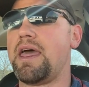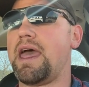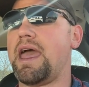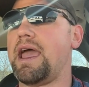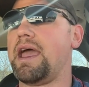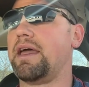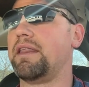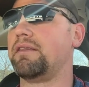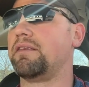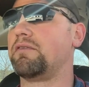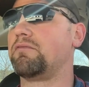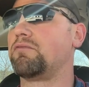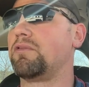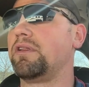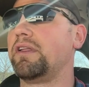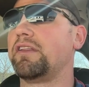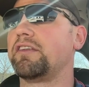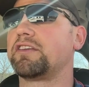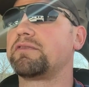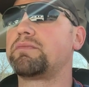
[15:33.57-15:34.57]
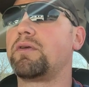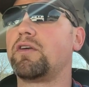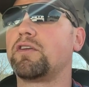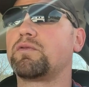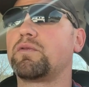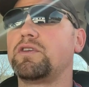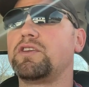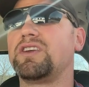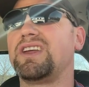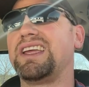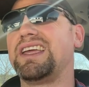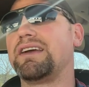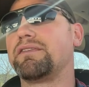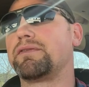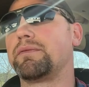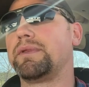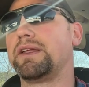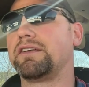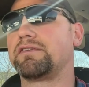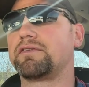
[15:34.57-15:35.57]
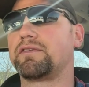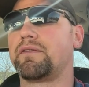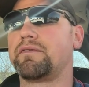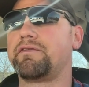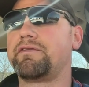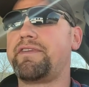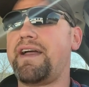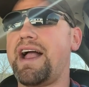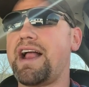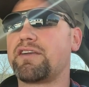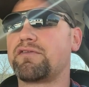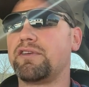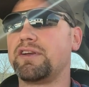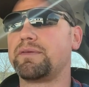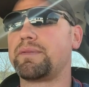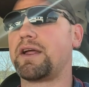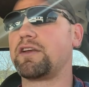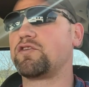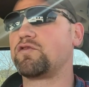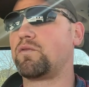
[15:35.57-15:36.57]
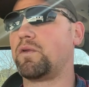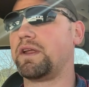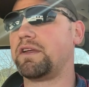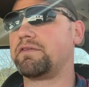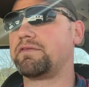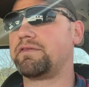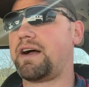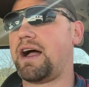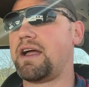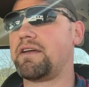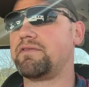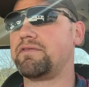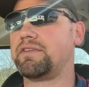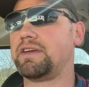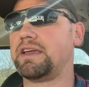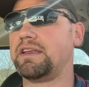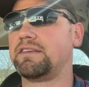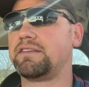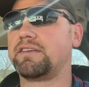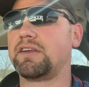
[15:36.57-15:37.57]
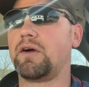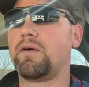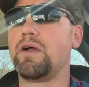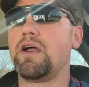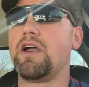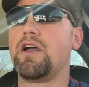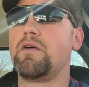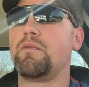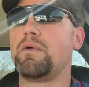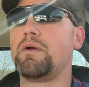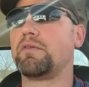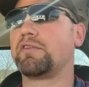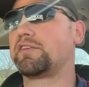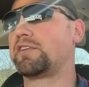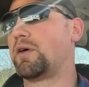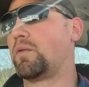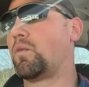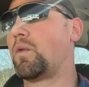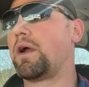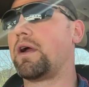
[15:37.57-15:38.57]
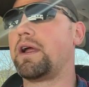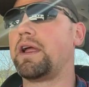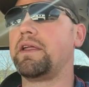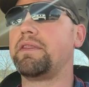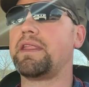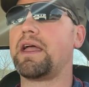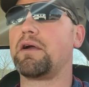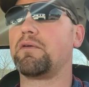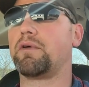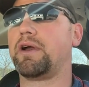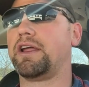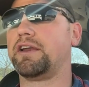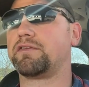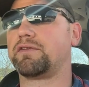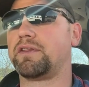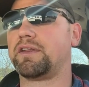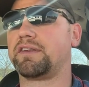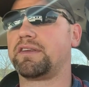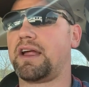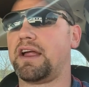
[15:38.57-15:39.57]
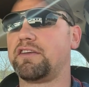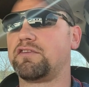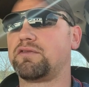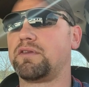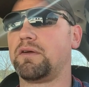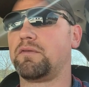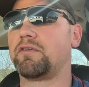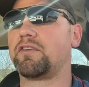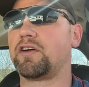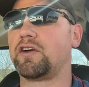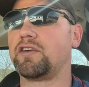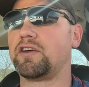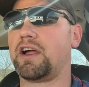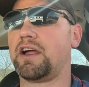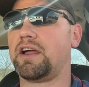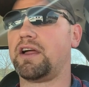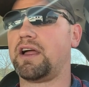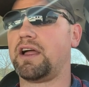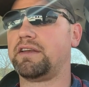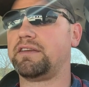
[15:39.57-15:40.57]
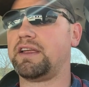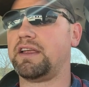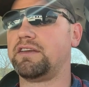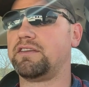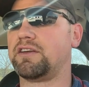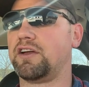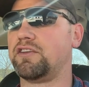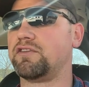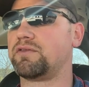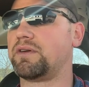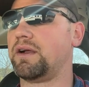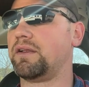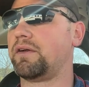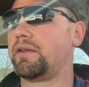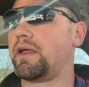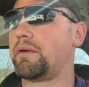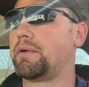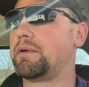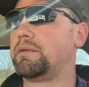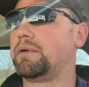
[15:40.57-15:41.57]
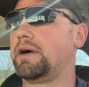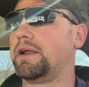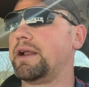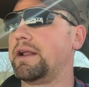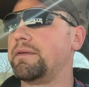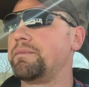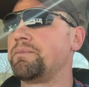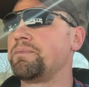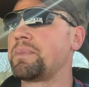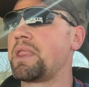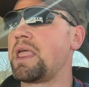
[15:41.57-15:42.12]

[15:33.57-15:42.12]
And really the smallest one you can get from these from factory is about 25 feet. So we were somewhere in that range for the size trip for a 10-ton trailer that we wanted.